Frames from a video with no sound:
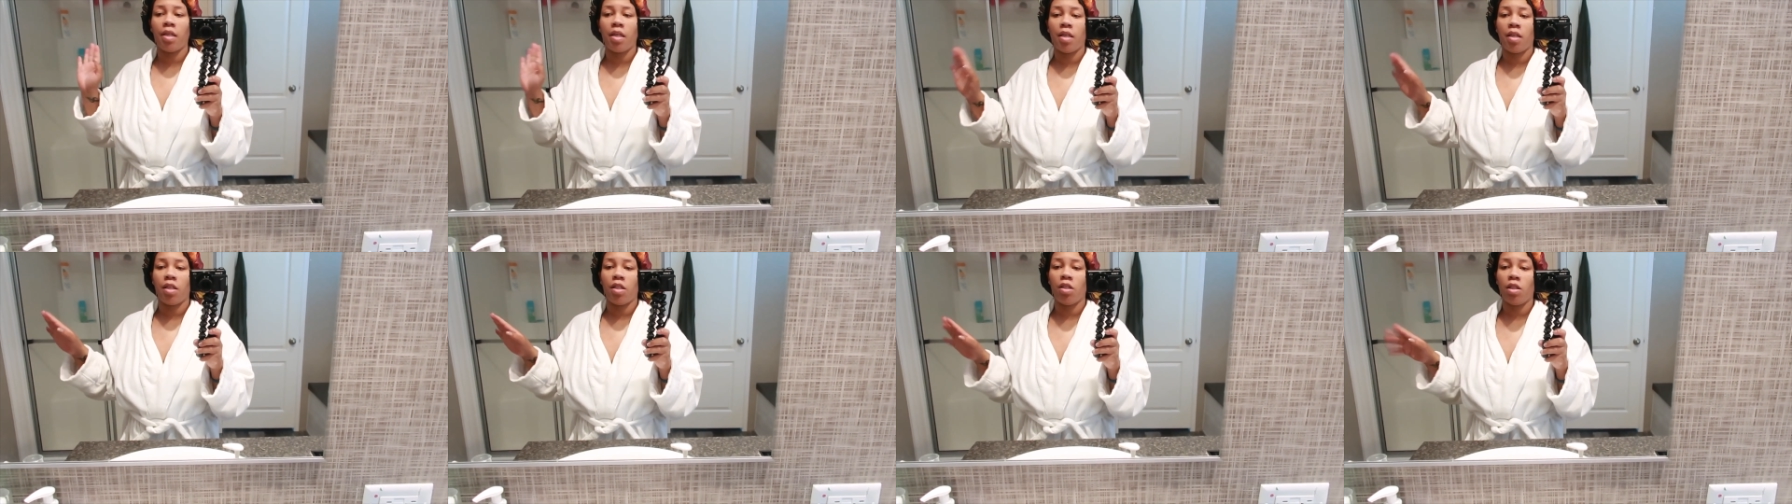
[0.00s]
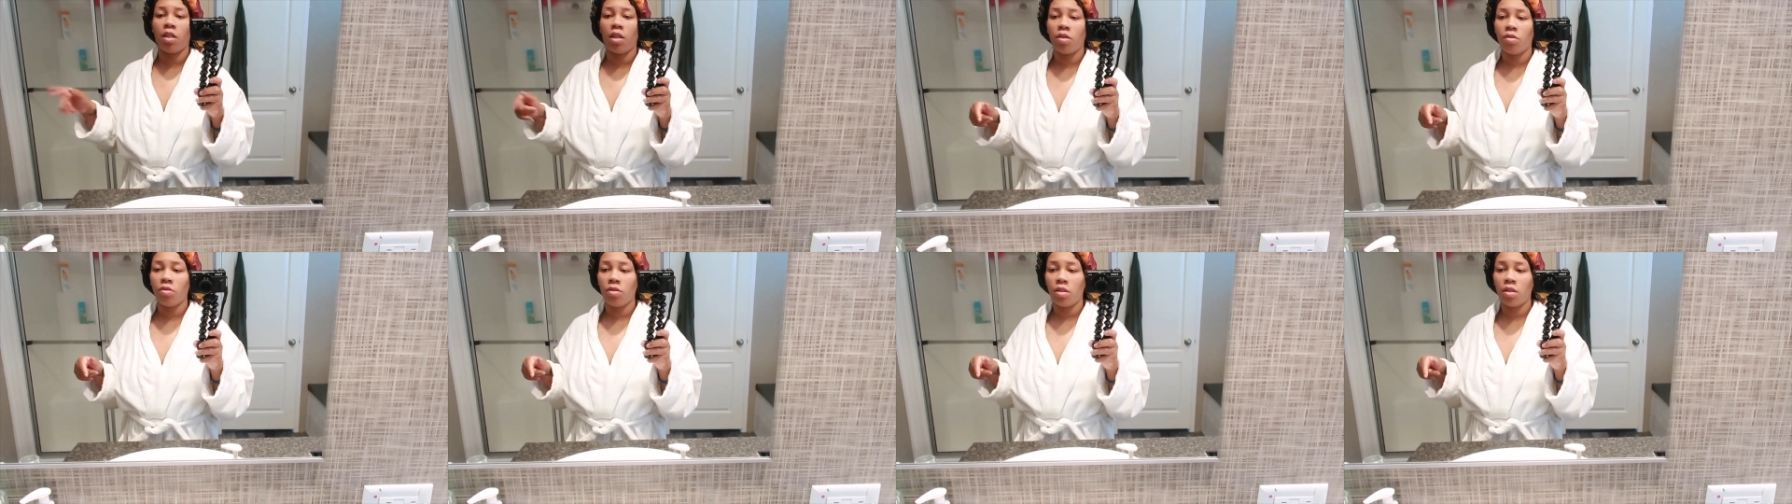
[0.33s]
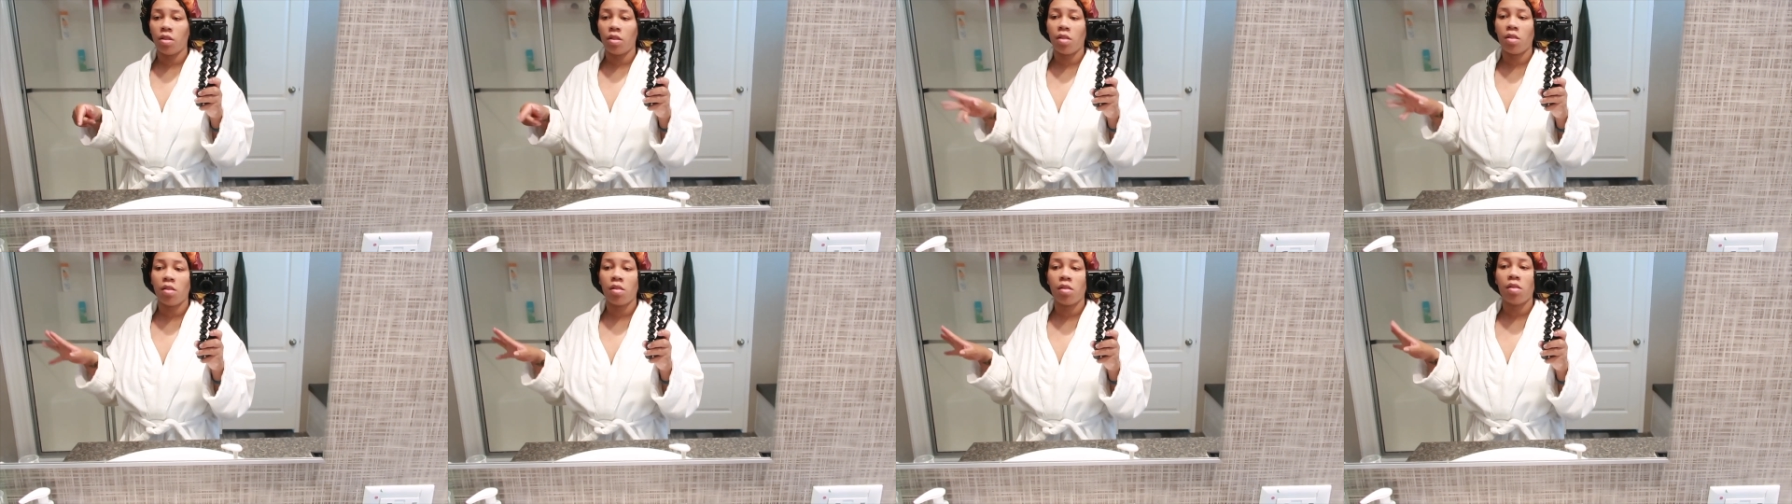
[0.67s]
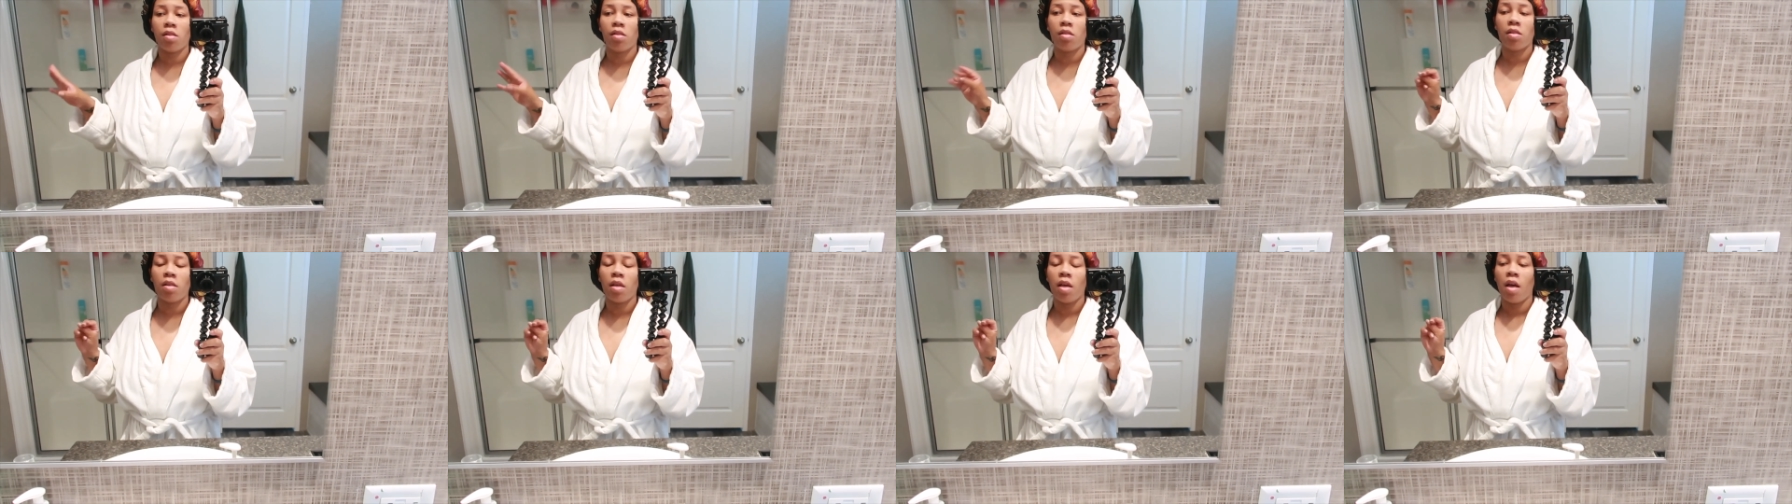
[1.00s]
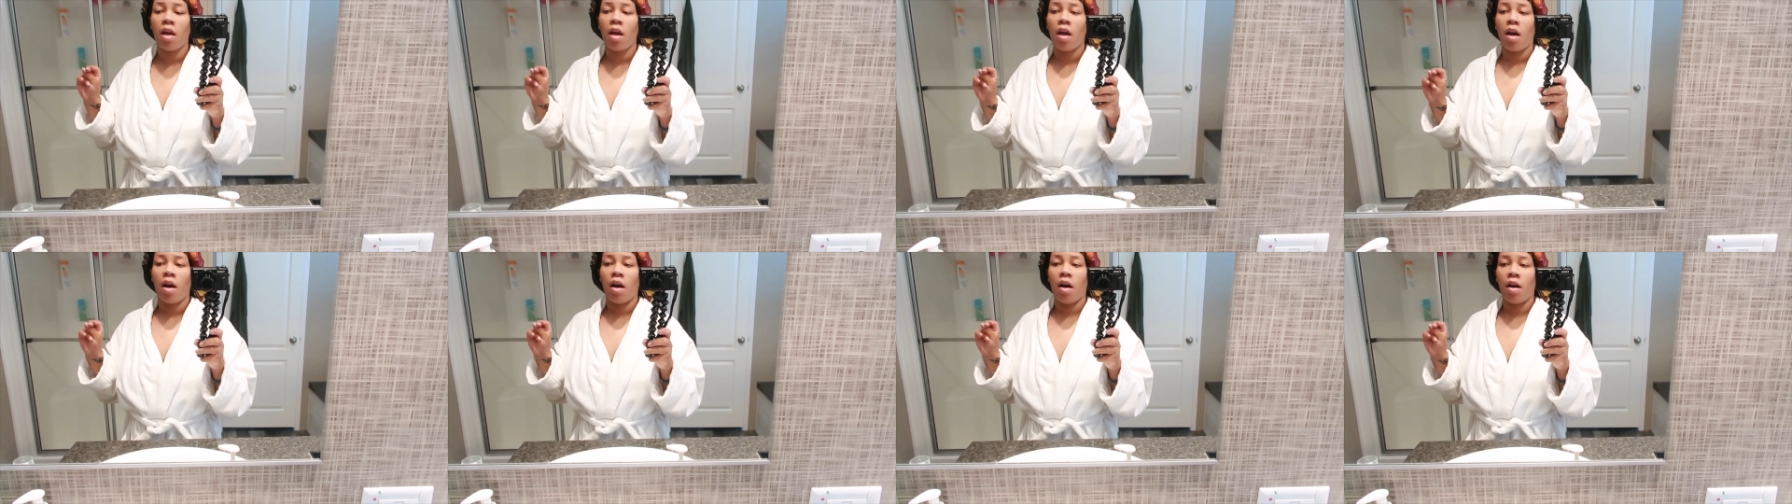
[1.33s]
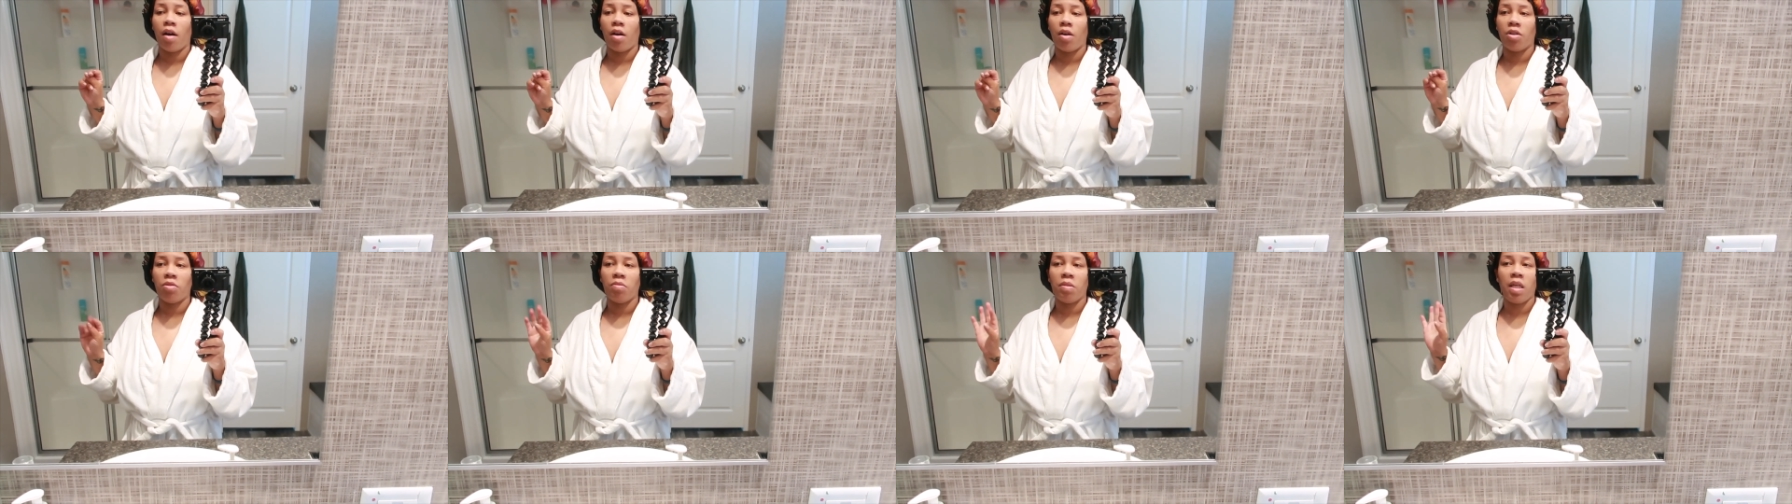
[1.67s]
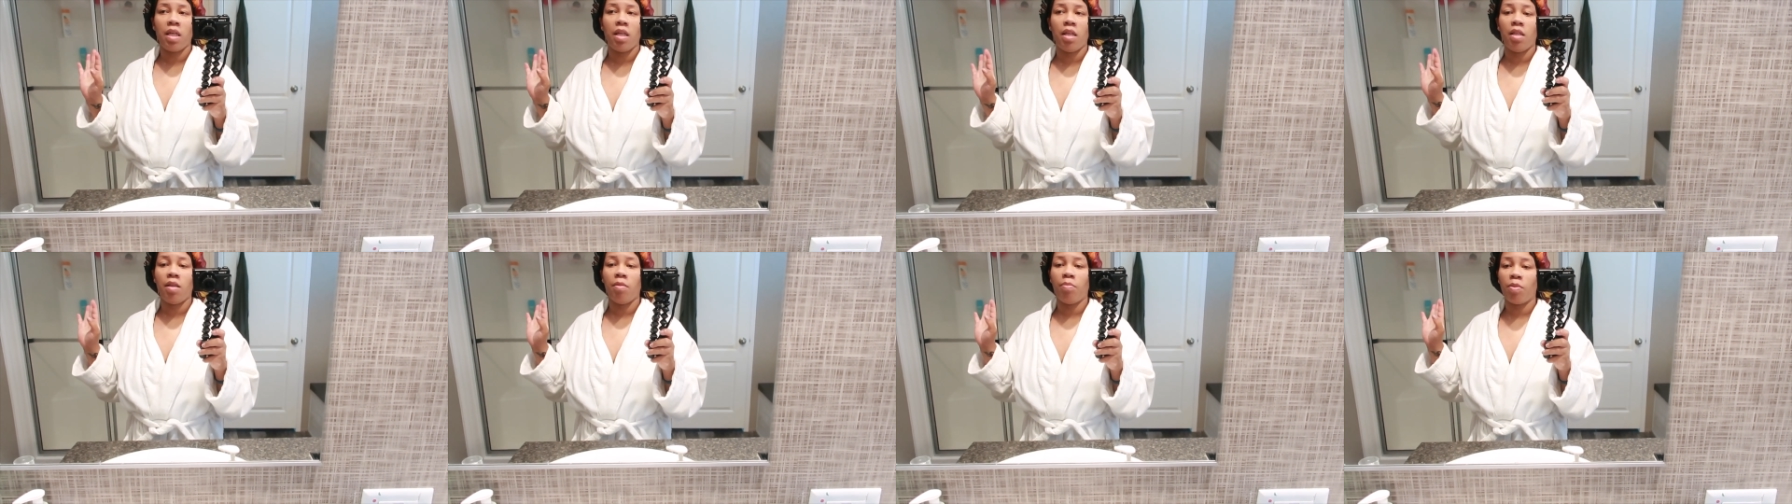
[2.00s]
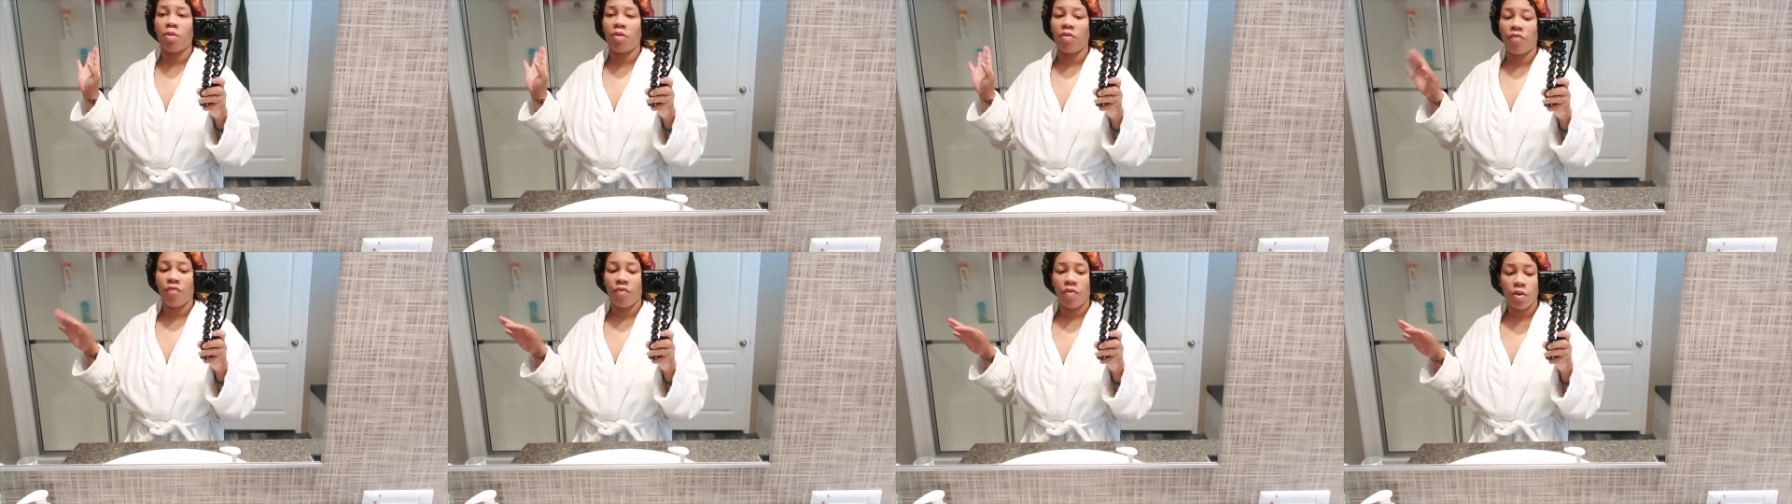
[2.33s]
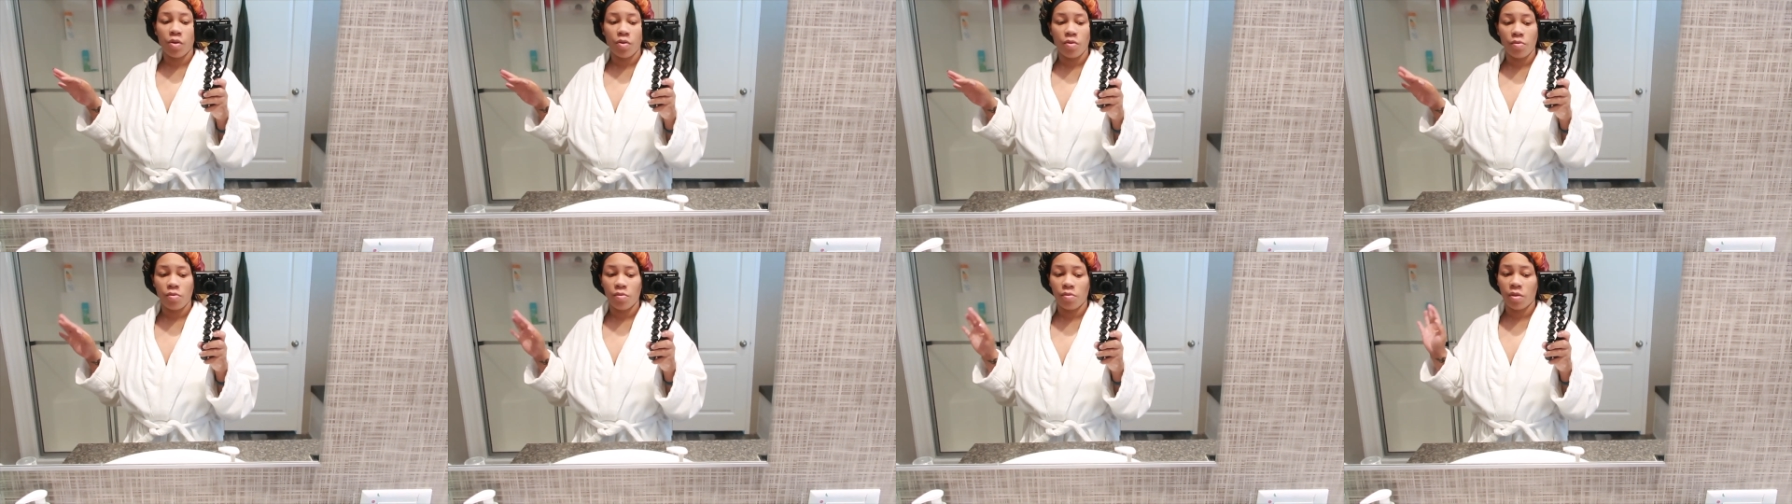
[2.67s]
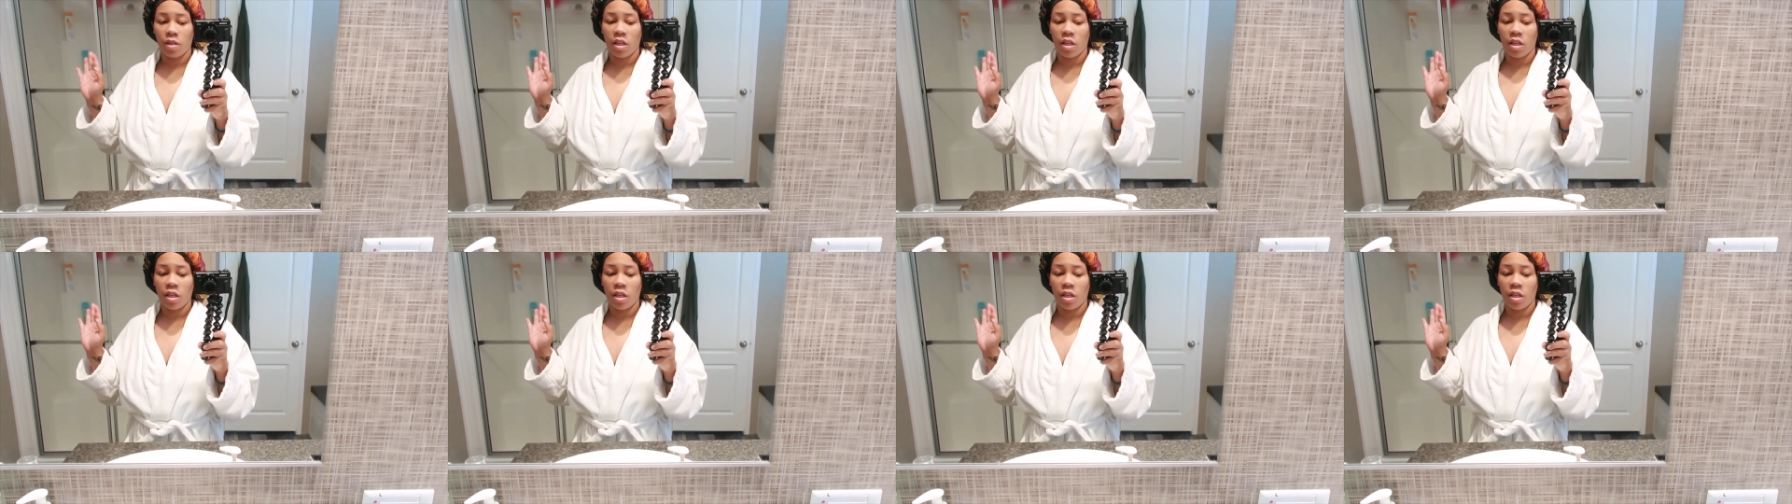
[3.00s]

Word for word: any lotions, um, any perfumes.